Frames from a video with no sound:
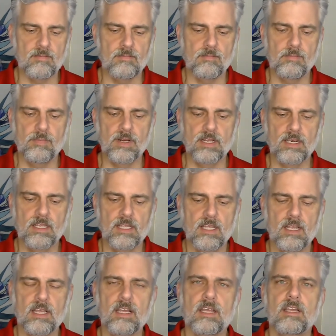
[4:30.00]
But
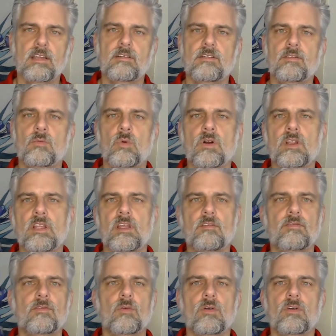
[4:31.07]
working
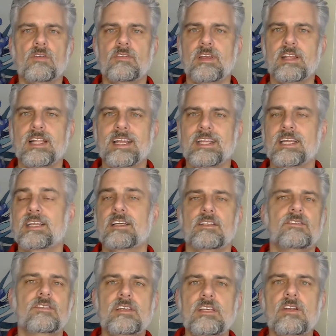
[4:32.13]
for, say, like a
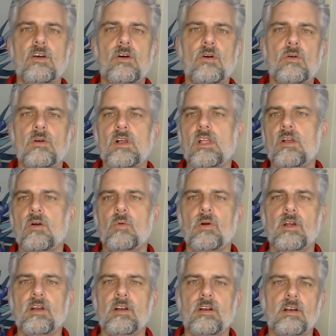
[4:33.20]
casino,
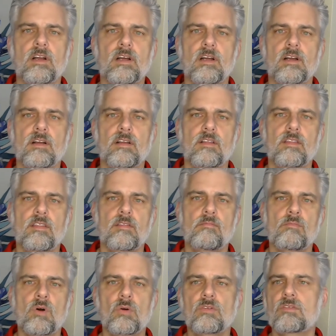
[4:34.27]
where
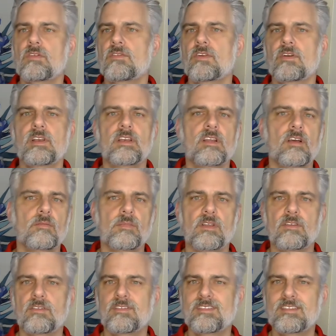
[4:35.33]
most of their income
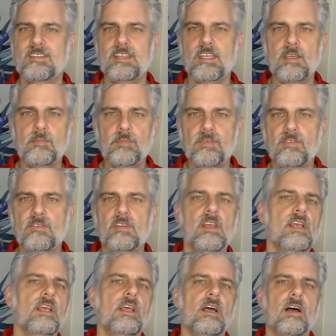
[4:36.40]
is
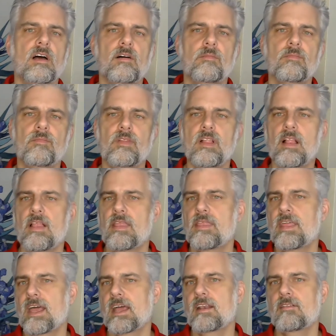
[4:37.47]
tips,
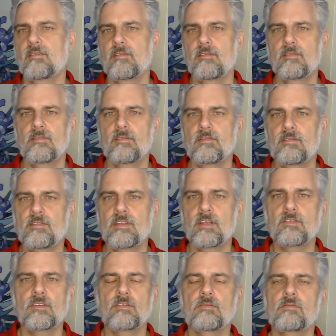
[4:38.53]
that
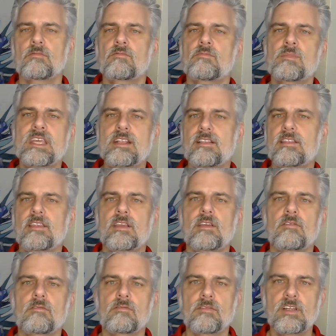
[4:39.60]
doesn't meet
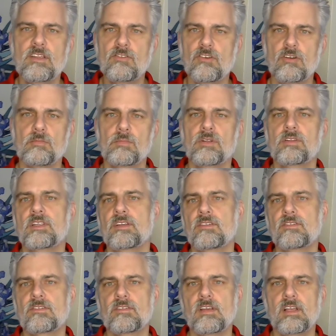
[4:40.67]
the
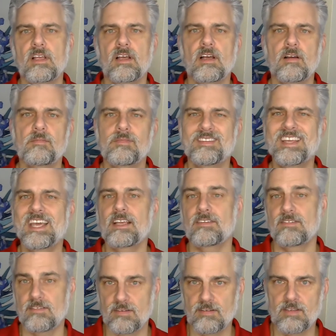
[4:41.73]
reasonableness
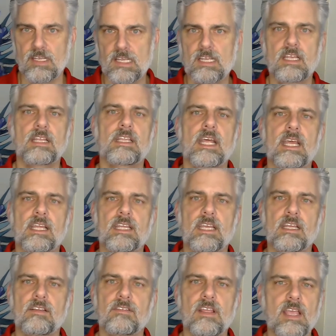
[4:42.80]
test in that
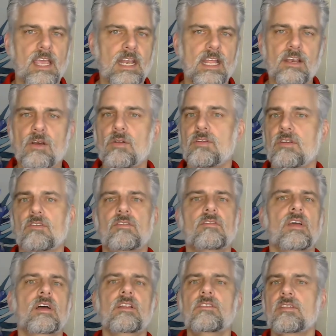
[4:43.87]
case. And I know there's
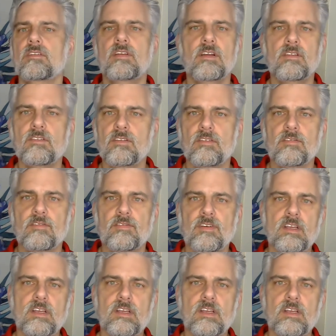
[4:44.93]
tons and tons of